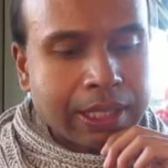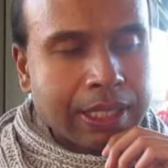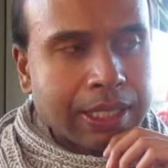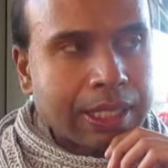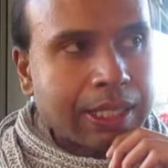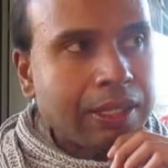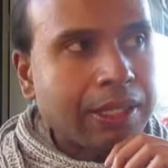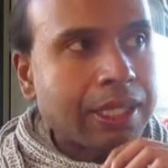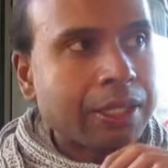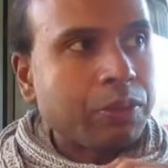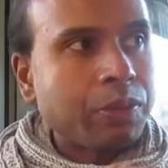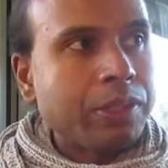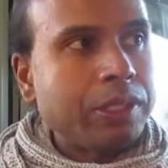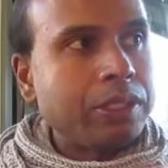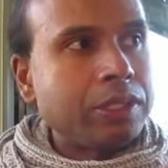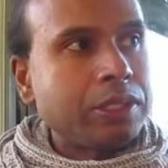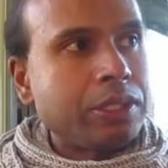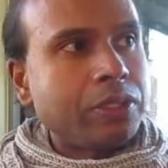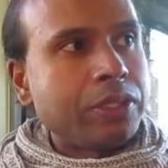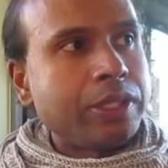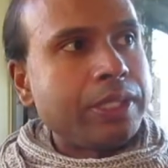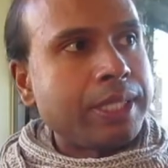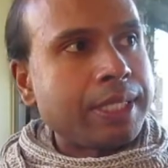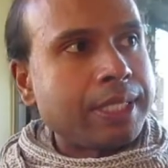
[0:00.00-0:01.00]
And like when you're
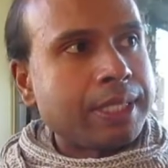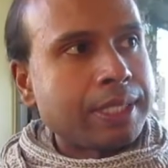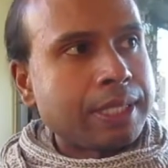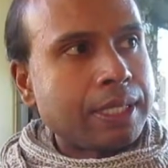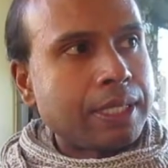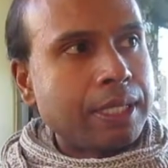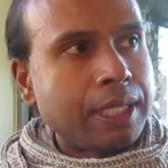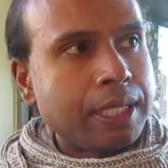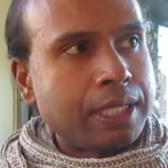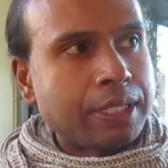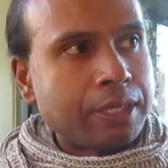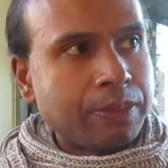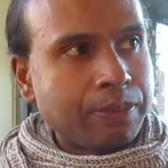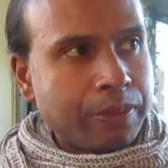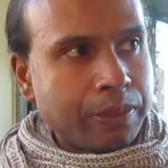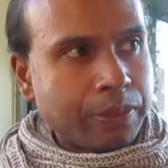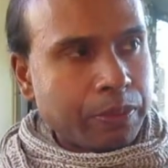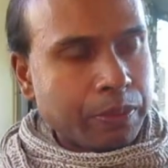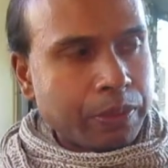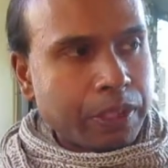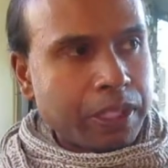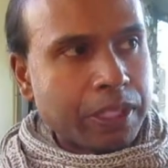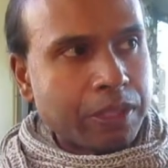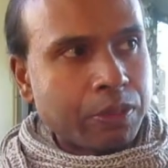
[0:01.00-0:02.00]
doing this
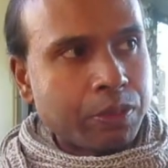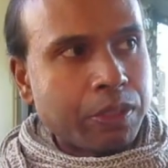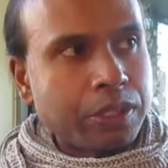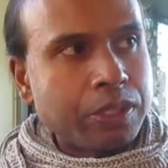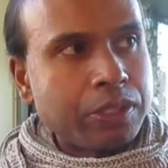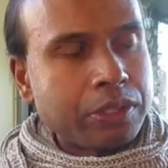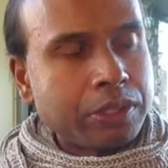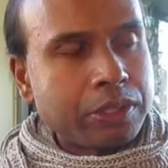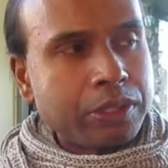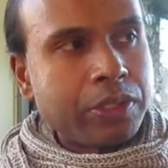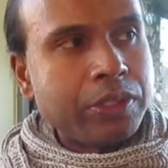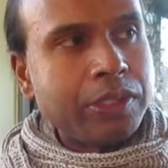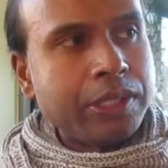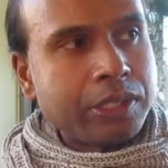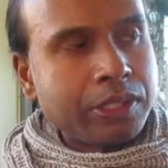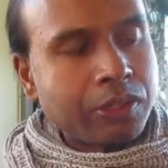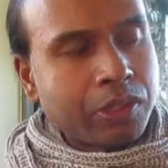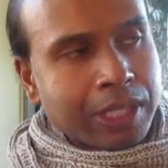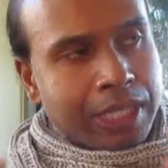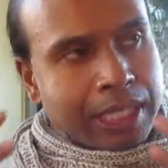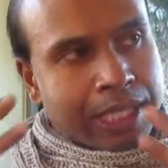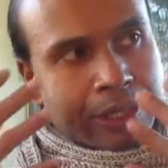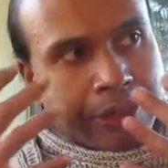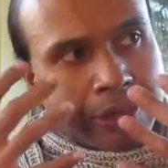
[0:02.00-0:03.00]
enlightenment work, what you're doing is
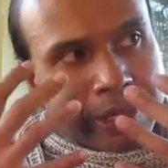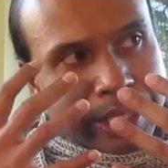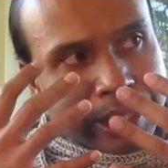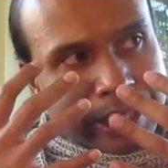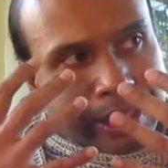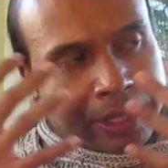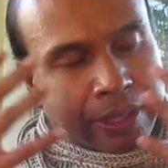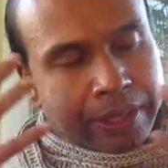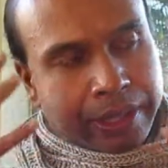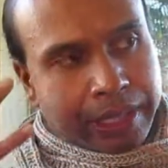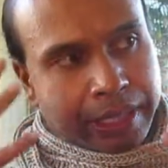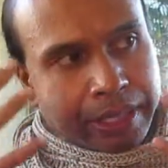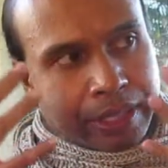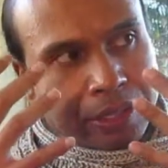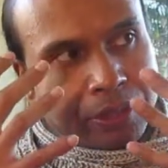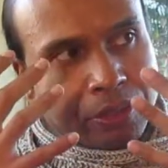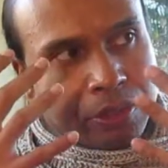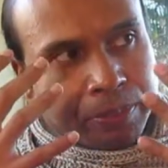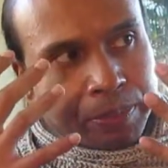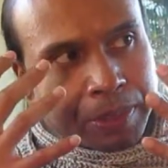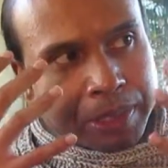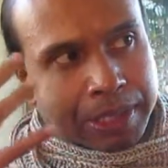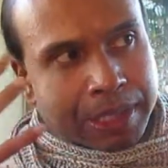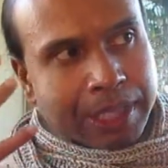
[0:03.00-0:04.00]
you're clearing anything in
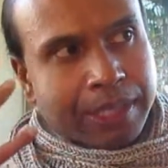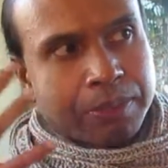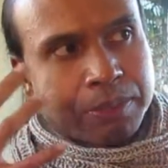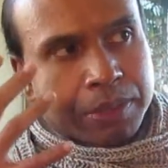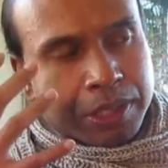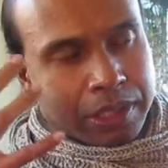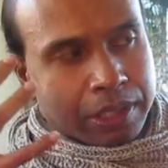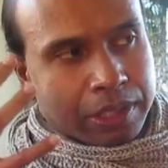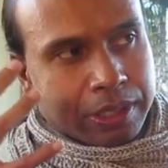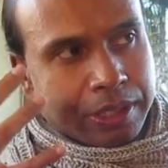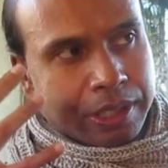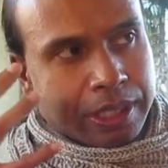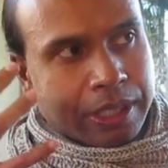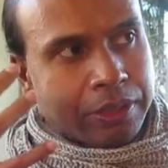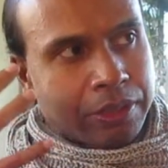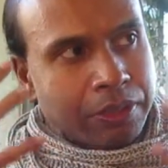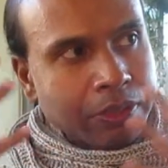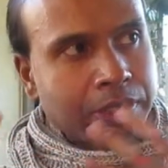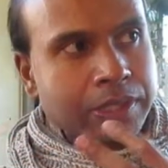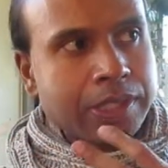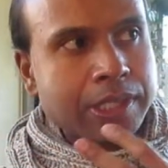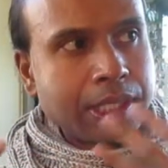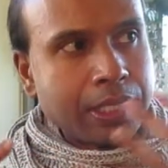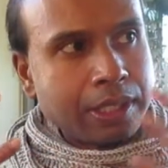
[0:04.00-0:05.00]
your perception that
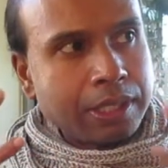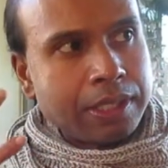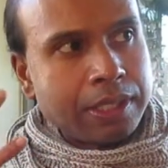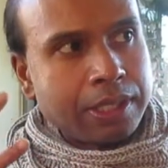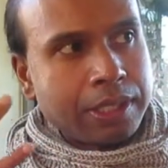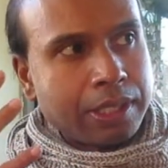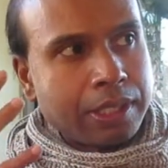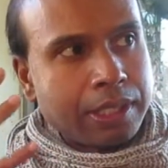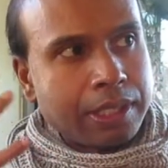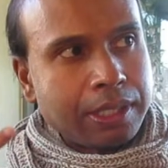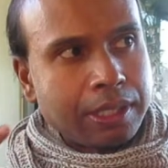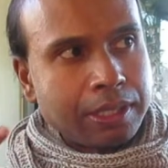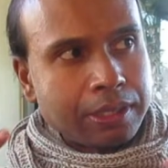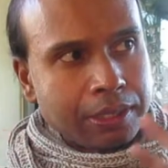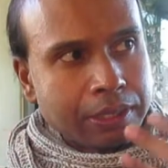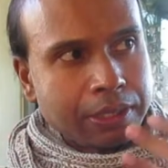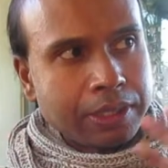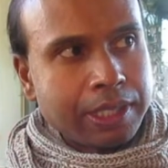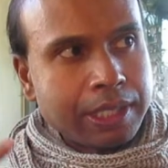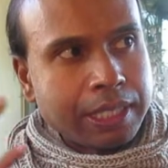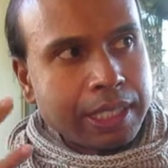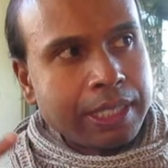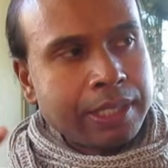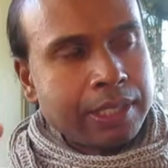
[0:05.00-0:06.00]
hooks into the to
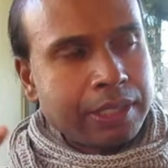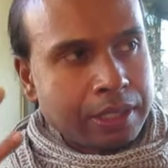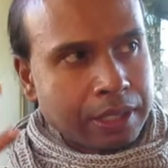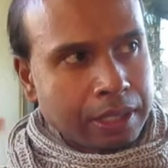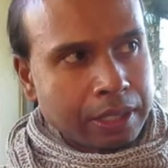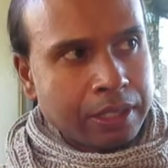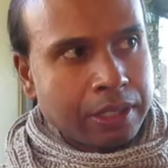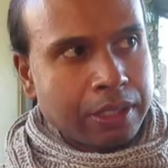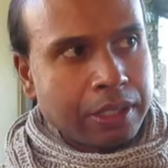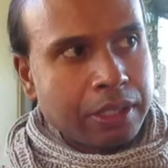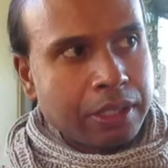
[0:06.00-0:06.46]
the data,